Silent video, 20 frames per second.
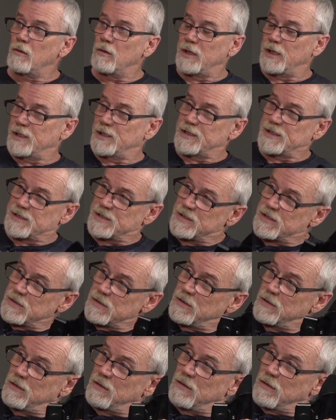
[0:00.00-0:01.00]
his
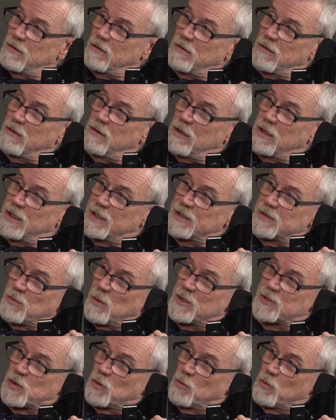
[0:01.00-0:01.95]
muscle